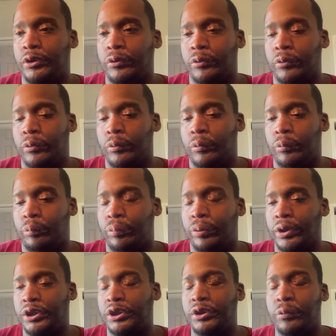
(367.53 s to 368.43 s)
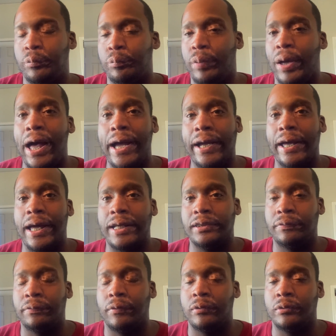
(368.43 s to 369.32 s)
you back
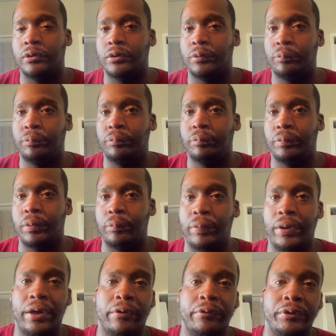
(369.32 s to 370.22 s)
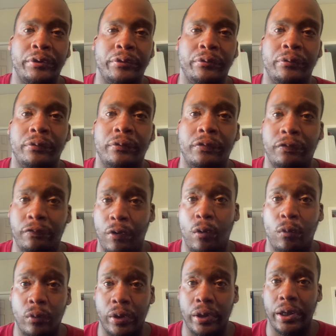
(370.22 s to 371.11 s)
as opposed to propel you
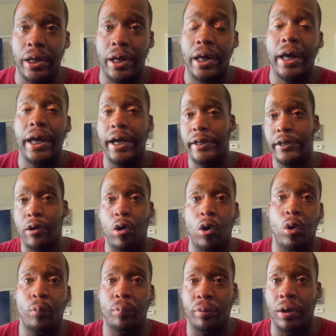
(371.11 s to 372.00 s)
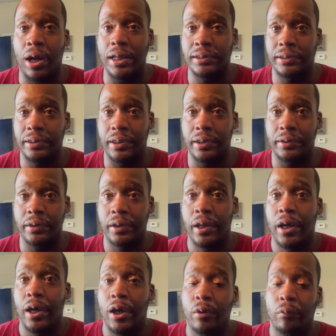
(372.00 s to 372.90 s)
forward in the whole process.
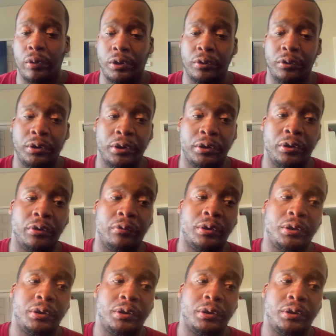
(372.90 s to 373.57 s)
What you should do